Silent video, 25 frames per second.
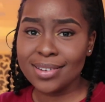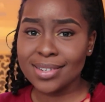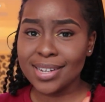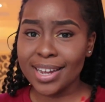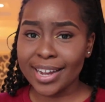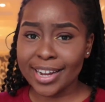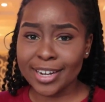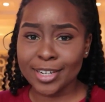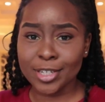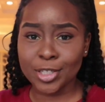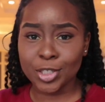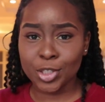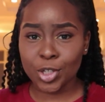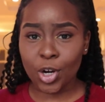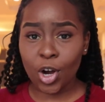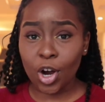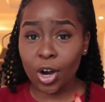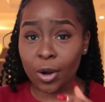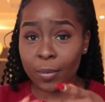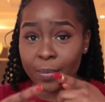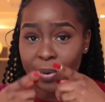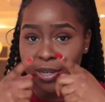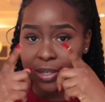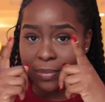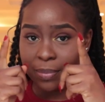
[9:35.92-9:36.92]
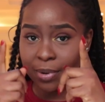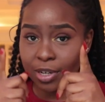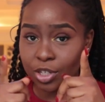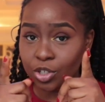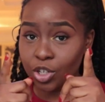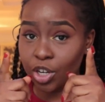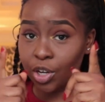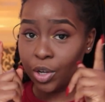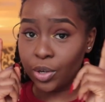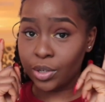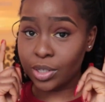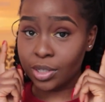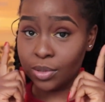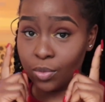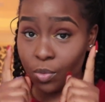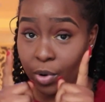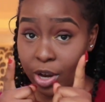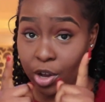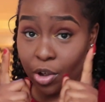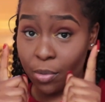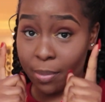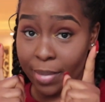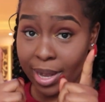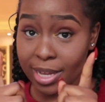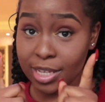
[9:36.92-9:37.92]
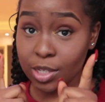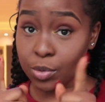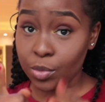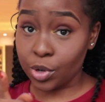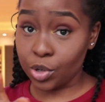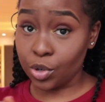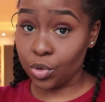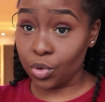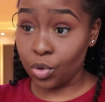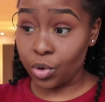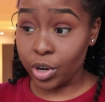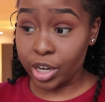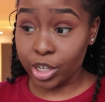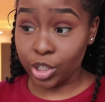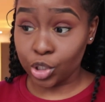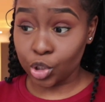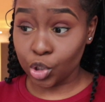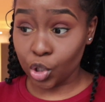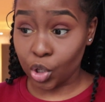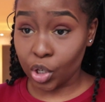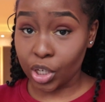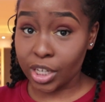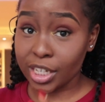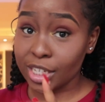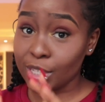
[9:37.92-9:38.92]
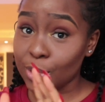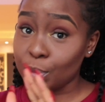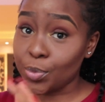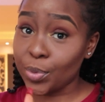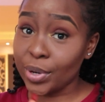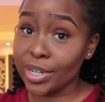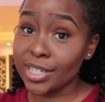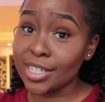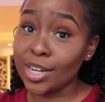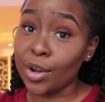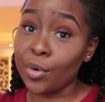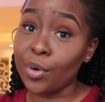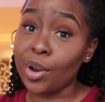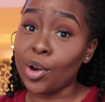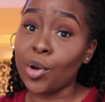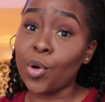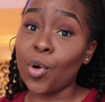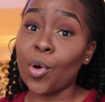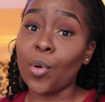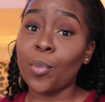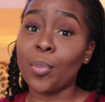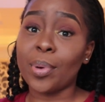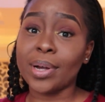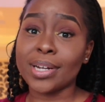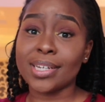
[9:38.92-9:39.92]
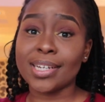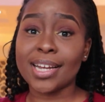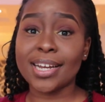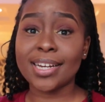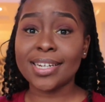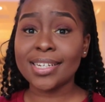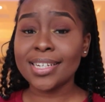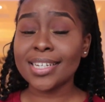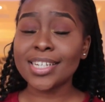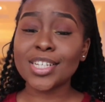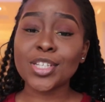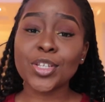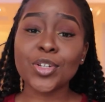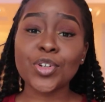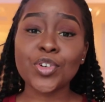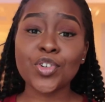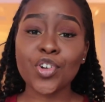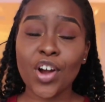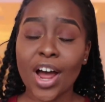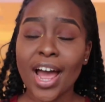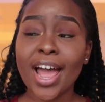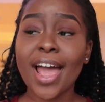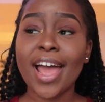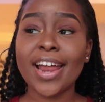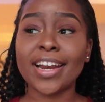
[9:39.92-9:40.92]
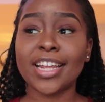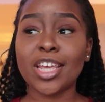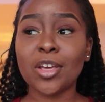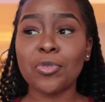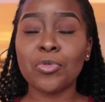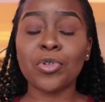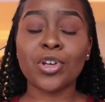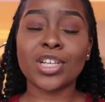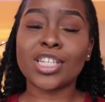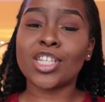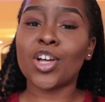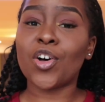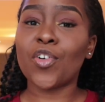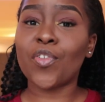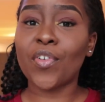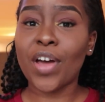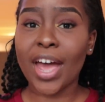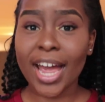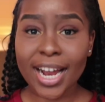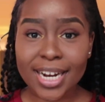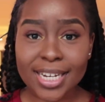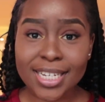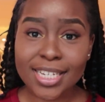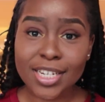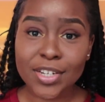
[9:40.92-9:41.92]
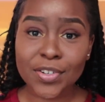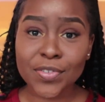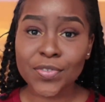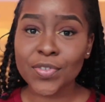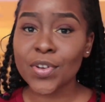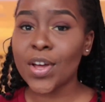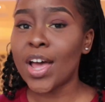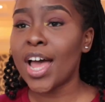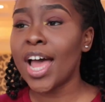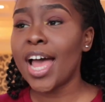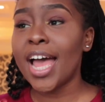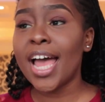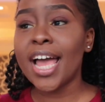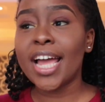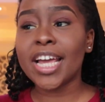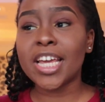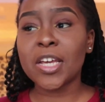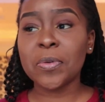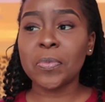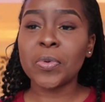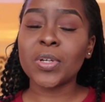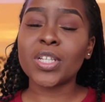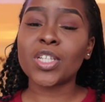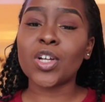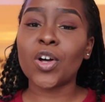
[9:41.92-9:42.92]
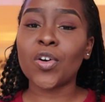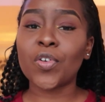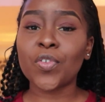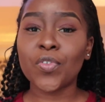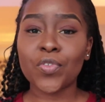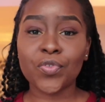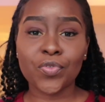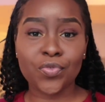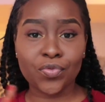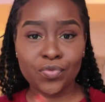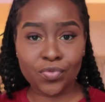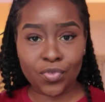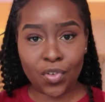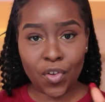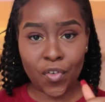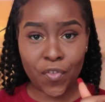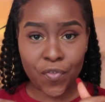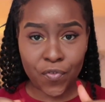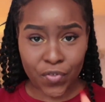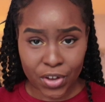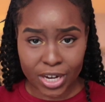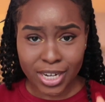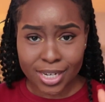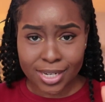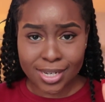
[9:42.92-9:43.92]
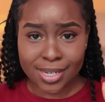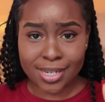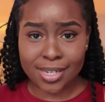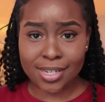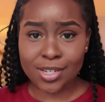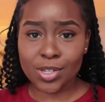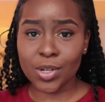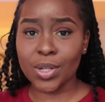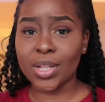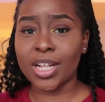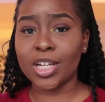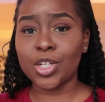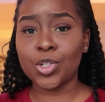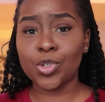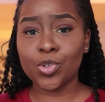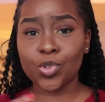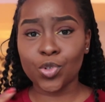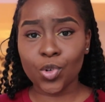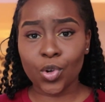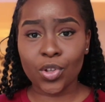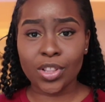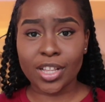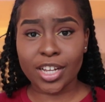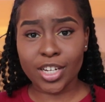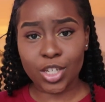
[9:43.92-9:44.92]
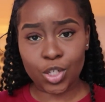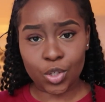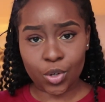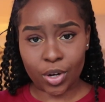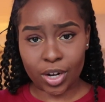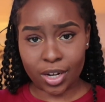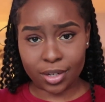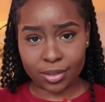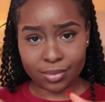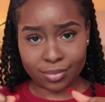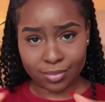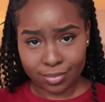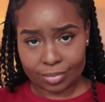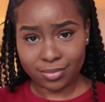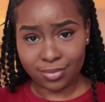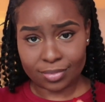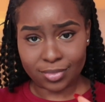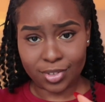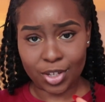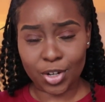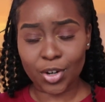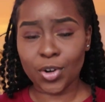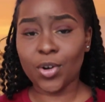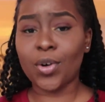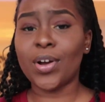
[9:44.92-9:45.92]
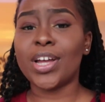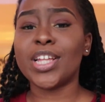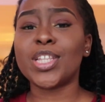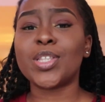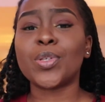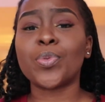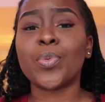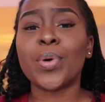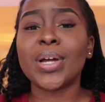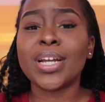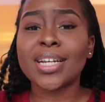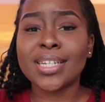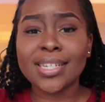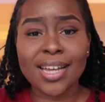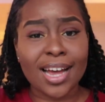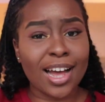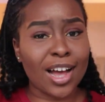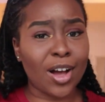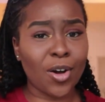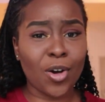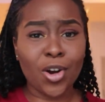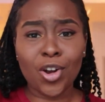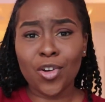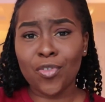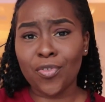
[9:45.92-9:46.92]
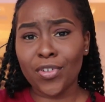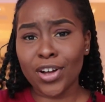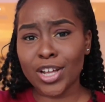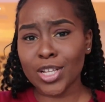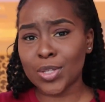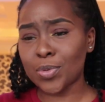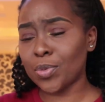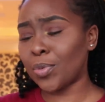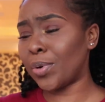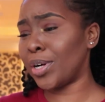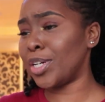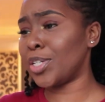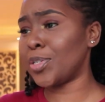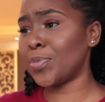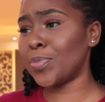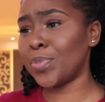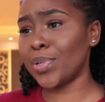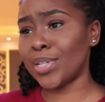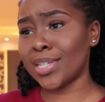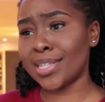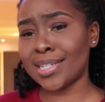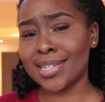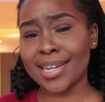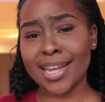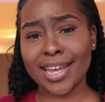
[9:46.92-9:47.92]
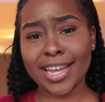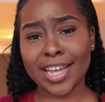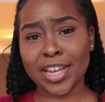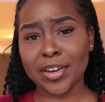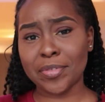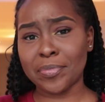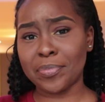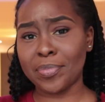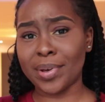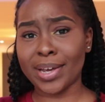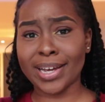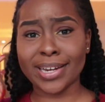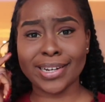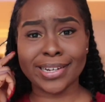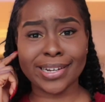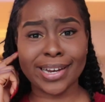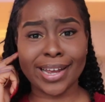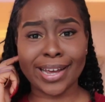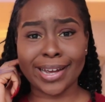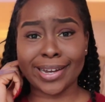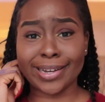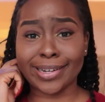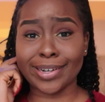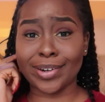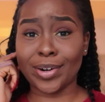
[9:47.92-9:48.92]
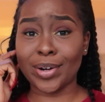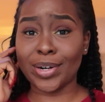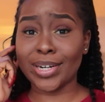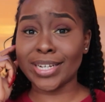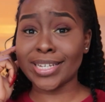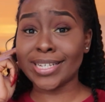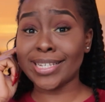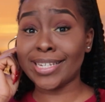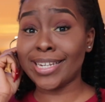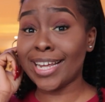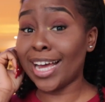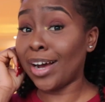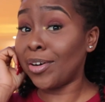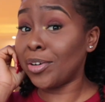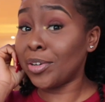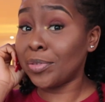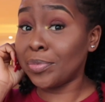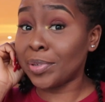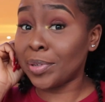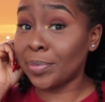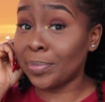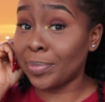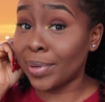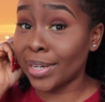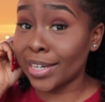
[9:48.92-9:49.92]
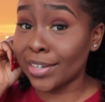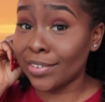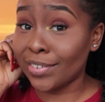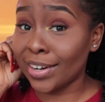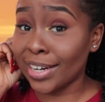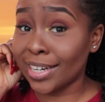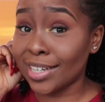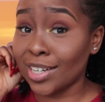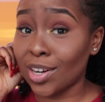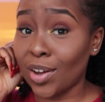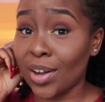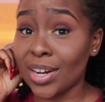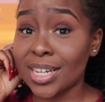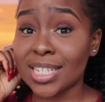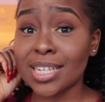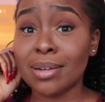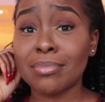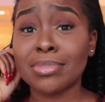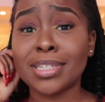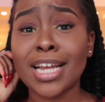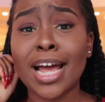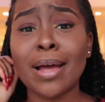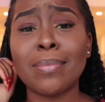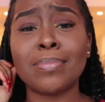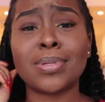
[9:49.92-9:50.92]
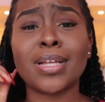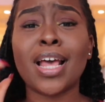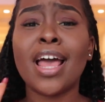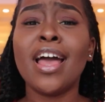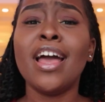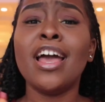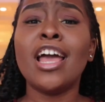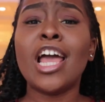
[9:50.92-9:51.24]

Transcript: take a jog, but make sure you wear your mask when you're going jog. It's winter, we know, but at least try and keep yourself active, keep yourself fit, so that you know that you are, you know, it's winter. All of us, we want to be staying in bed. Like, honestly, I would be in bed right now. And sometimes